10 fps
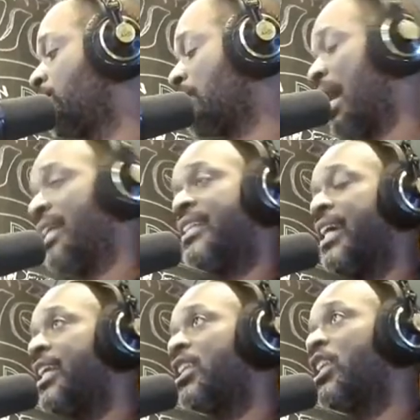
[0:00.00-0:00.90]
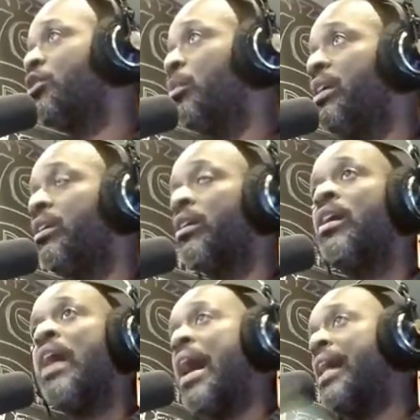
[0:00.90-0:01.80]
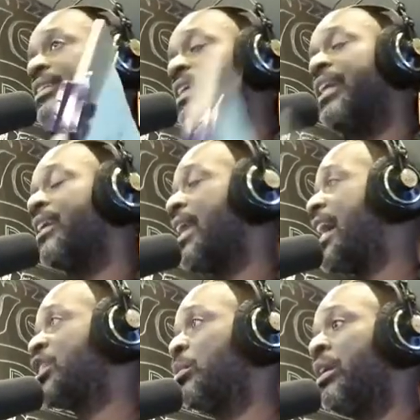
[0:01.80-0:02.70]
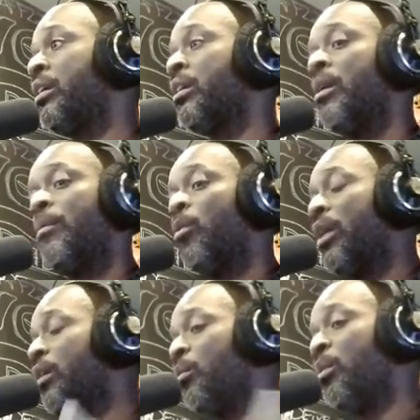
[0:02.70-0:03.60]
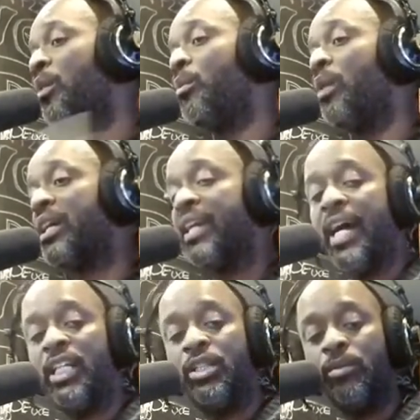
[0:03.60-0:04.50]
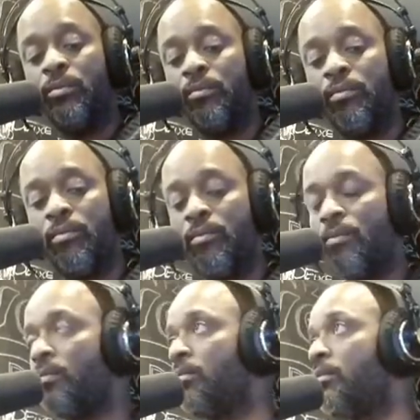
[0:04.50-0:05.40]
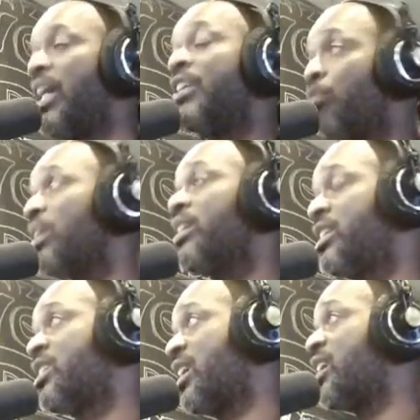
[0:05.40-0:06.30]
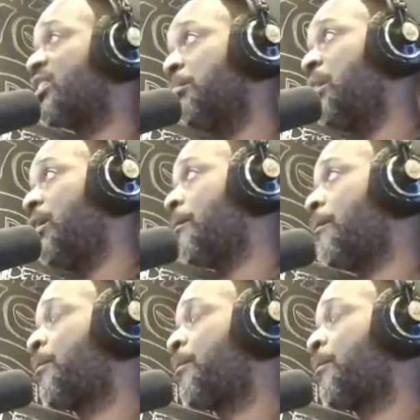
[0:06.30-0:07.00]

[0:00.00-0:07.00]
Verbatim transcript: I said it this week. I said it last week, but what, what, what can I do? It really disgusts me.